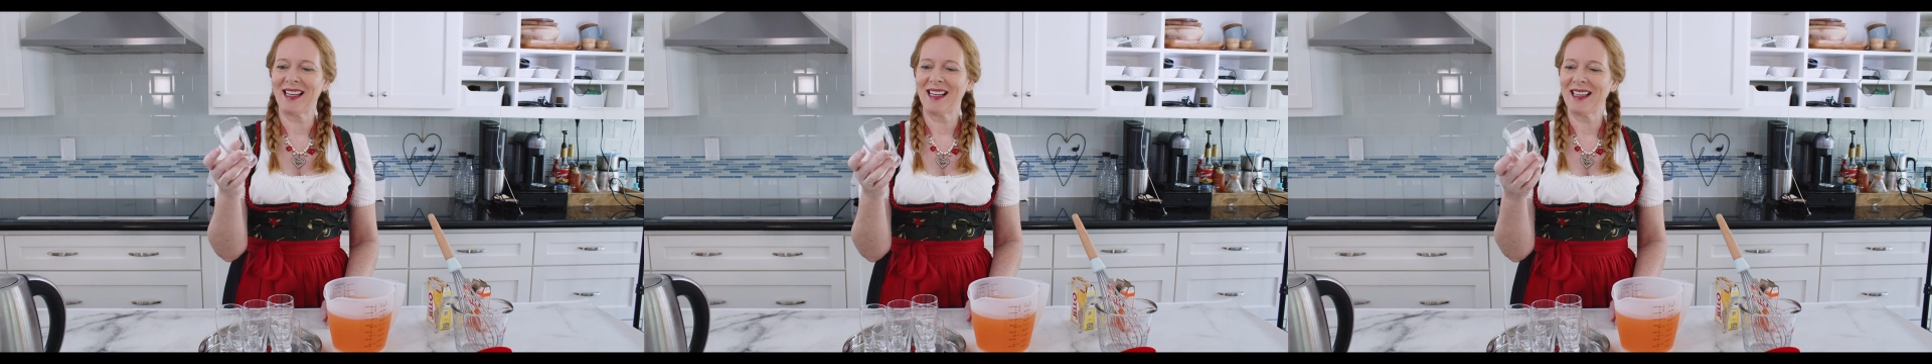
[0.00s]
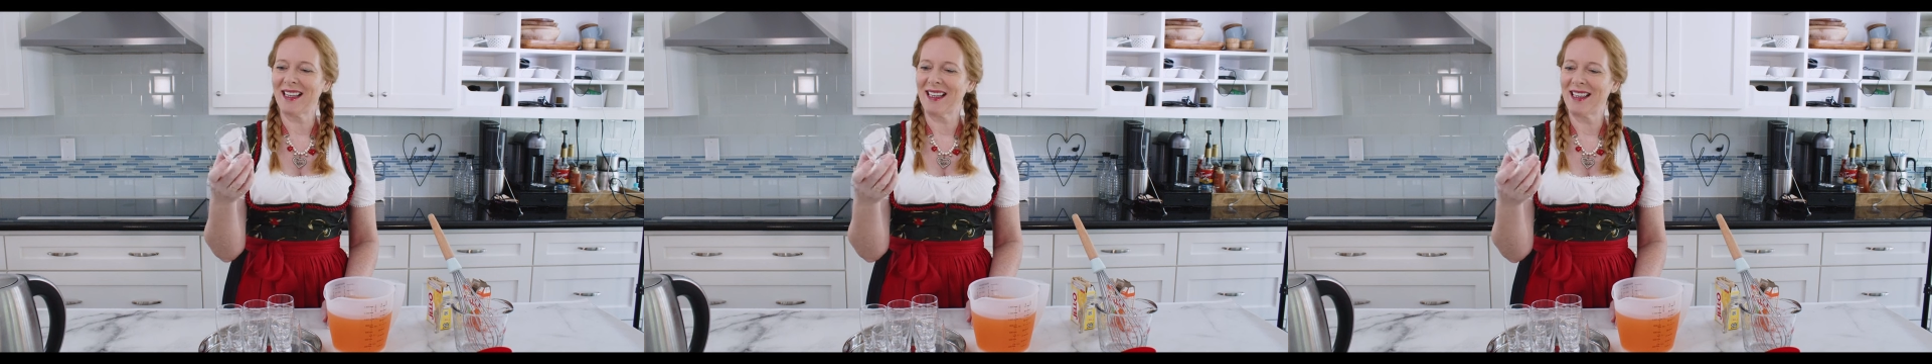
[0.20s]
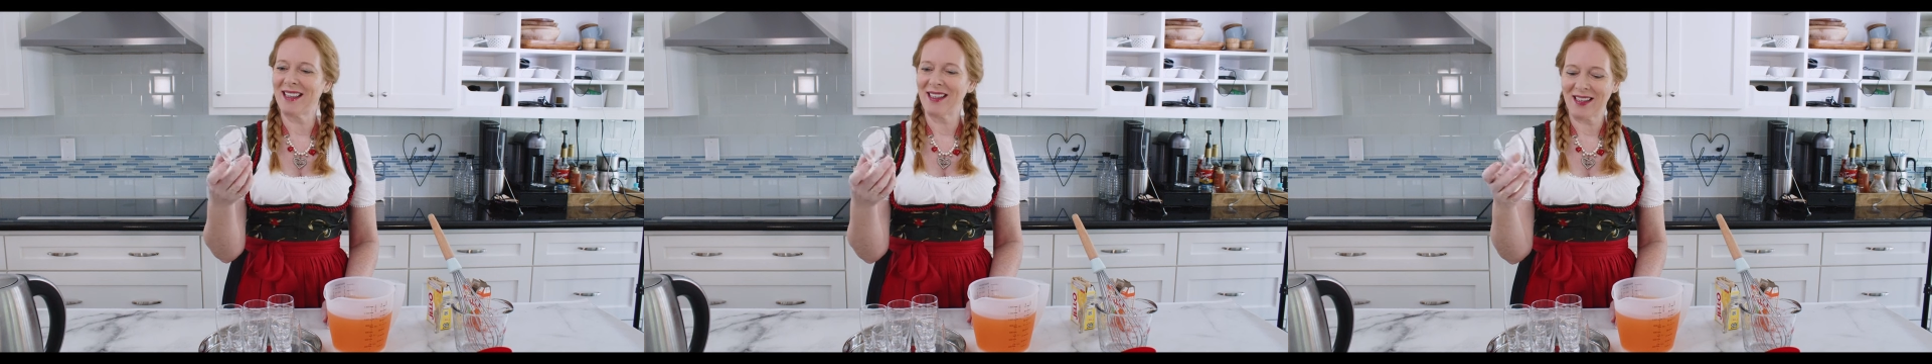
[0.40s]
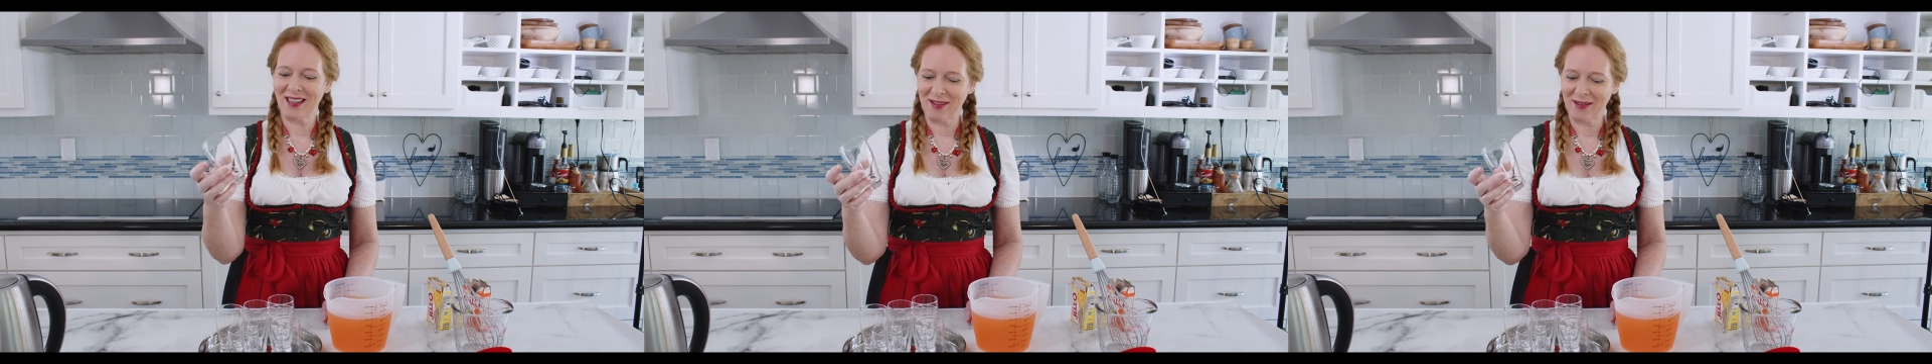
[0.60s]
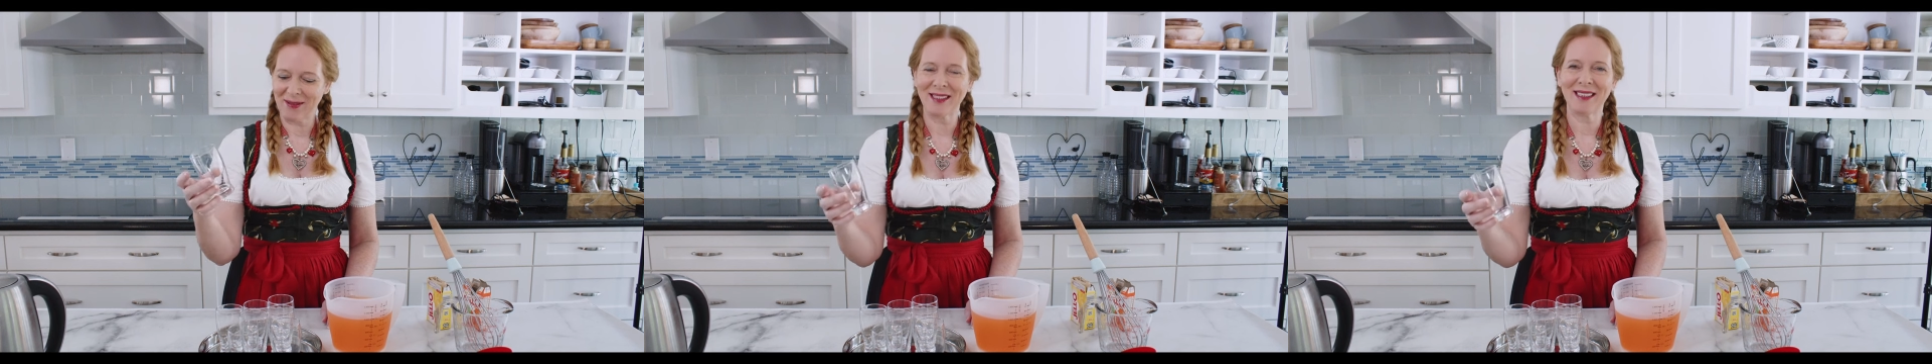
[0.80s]
I
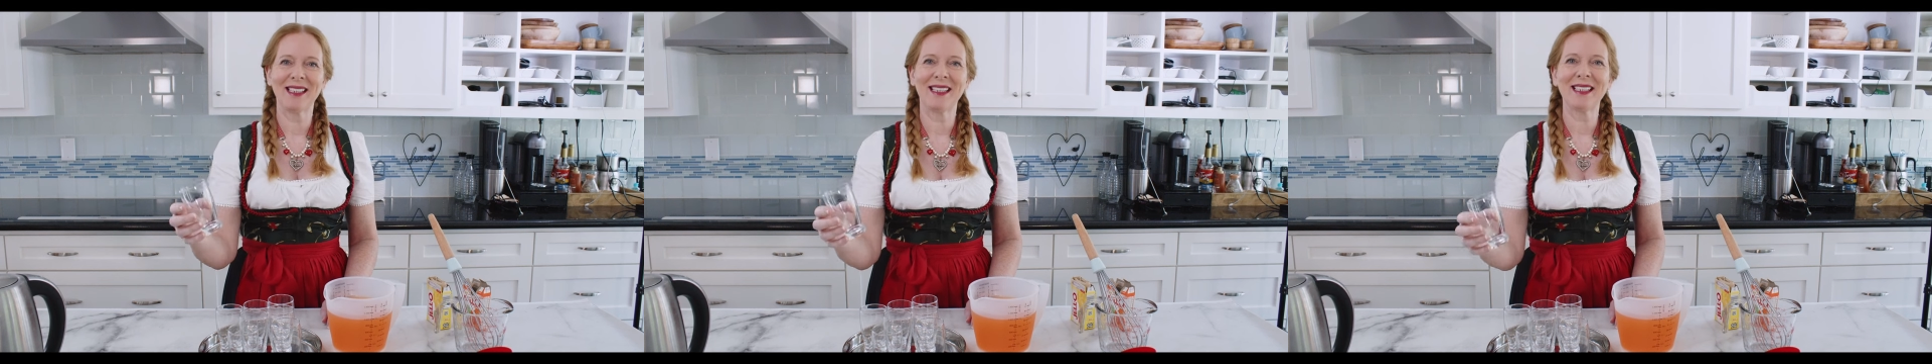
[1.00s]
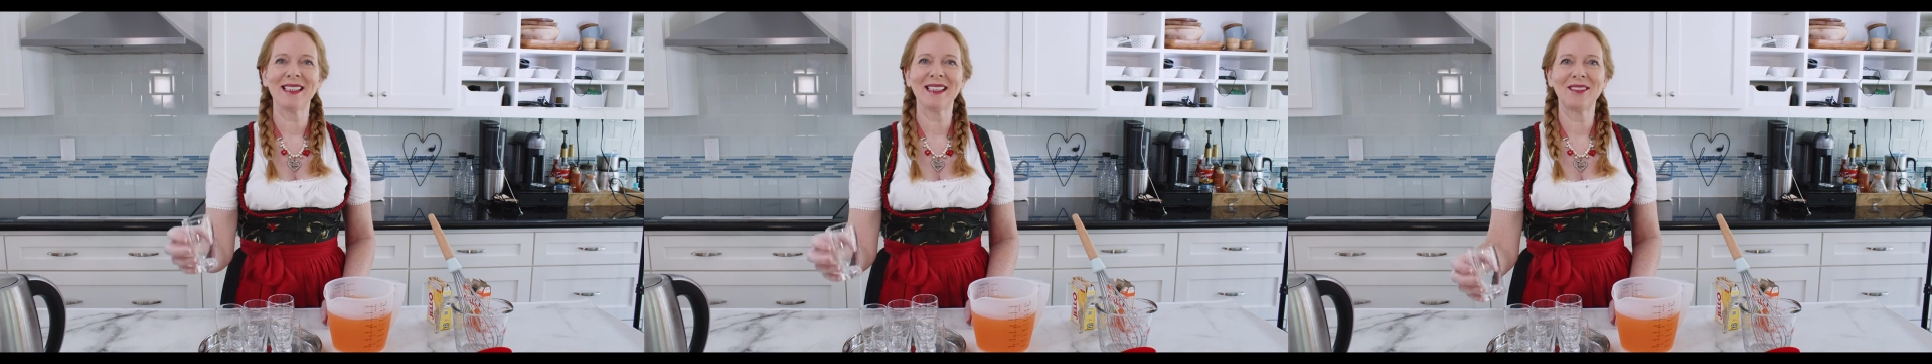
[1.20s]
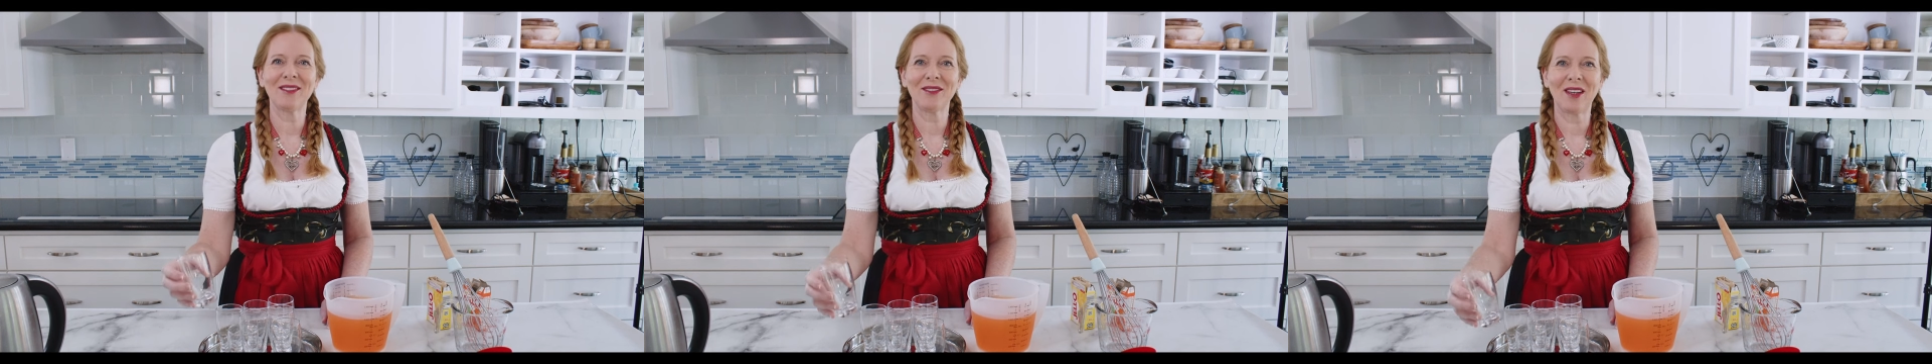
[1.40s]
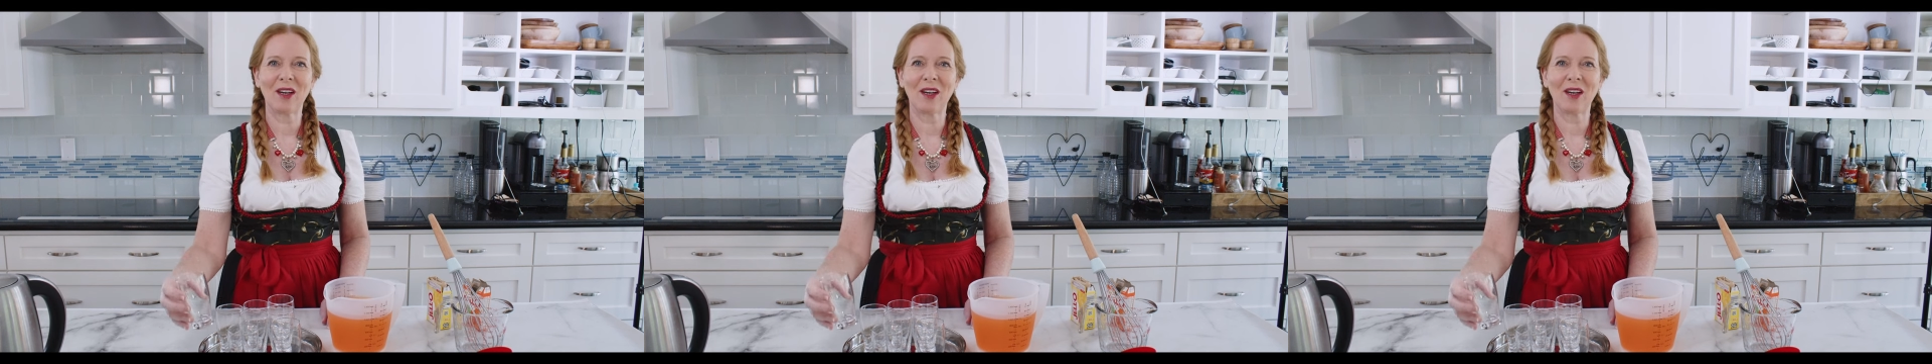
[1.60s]
was lucky and